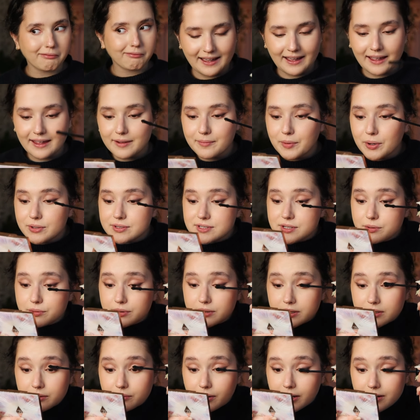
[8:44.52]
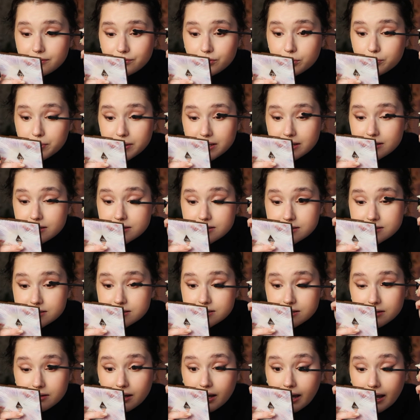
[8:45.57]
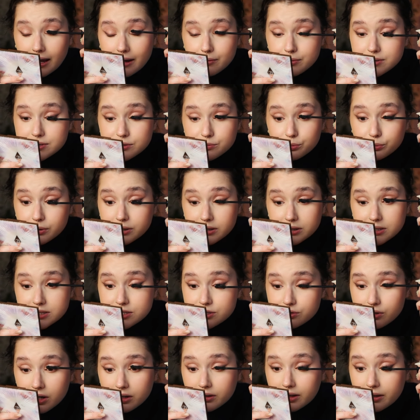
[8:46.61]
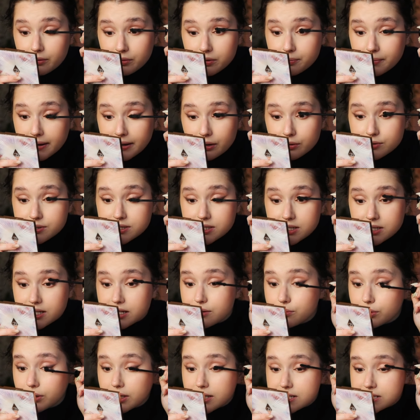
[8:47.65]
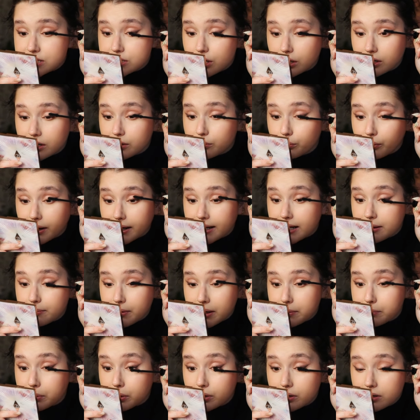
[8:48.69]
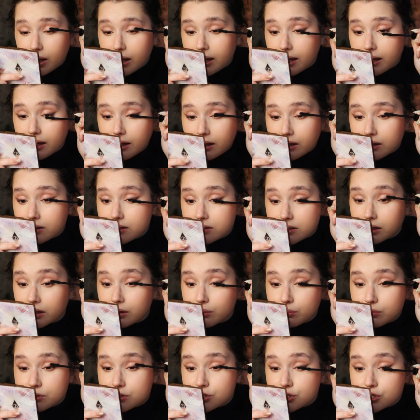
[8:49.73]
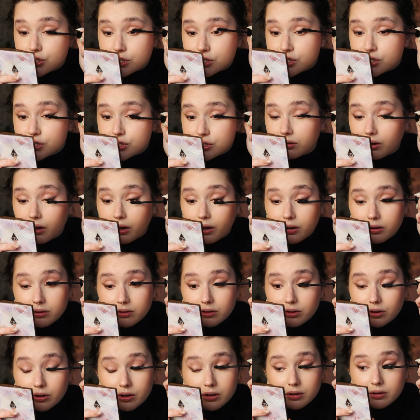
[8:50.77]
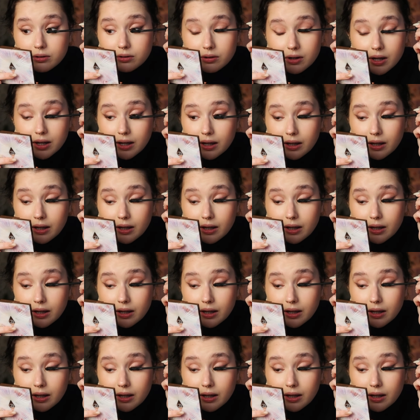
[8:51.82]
I'm also really grateful because I was really struggling with my OCD when I started writing my book and it was just not good.